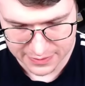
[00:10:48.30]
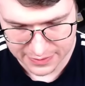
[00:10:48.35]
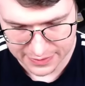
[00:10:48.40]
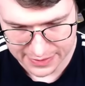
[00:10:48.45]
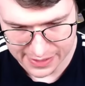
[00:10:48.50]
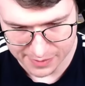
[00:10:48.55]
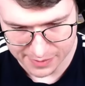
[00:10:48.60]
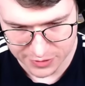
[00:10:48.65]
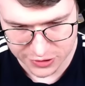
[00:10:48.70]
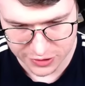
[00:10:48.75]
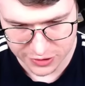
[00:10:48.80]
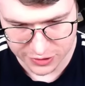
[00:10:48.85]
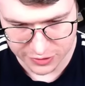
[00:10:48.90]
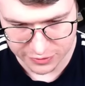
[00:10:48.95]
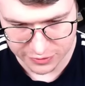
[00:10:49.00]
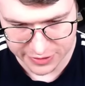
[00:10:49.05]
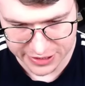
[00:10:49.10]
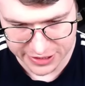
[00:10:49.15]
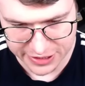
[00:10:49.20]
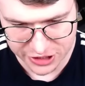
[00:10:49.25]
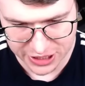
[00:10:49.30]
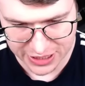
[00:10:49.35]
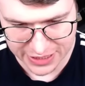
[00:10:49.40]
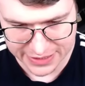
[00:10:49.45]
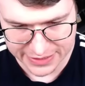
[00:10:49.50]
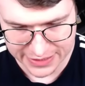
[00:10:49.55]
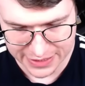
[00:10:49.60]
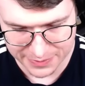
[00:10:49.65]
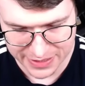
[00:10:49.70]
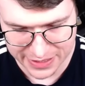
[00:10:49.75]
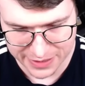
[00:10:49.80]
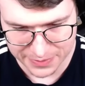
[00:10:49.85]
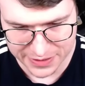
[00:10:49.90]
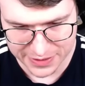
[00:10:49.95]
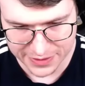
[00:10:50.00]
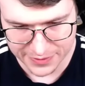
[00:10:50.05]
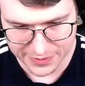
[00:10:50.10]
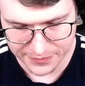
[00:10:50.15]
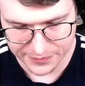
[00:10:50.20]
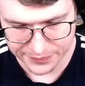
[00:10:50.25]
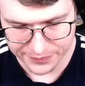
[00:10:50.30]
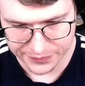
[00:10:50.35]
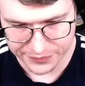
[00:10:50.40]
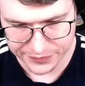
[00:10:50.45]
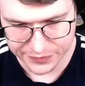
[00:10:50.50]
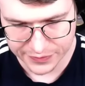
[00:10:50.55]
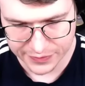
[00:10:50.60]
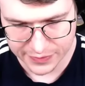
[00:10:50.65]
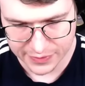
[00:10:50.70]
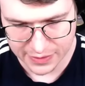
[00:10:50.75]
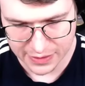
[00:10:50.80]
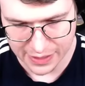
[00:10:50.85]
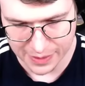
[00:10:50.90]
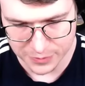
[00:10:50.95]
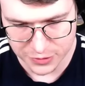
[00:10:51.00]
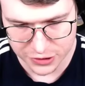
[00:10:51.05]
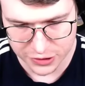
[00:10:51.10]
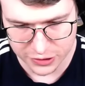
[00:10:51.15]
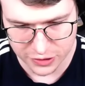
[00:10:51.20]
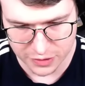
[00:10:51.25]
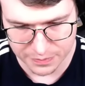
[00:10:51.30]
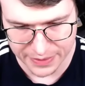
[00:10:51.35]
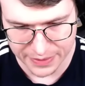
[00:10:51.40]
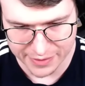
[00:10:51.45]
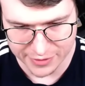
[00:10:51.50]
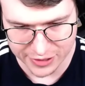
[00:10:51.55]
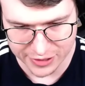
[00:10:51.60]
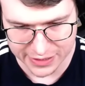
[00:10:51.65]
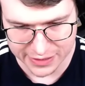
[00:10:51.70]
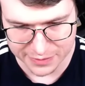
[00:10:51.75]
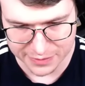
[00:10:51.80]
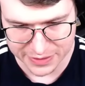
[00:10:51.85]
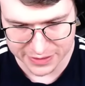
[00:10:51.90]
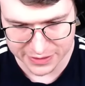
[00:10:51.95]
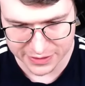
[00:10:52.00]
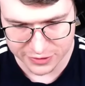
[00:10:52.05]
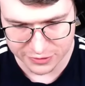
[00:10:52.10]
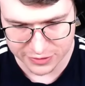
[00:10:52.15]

I'm just gonna go E-Giant there, maybe. I'm just gonna go Baby Dang in the middle to...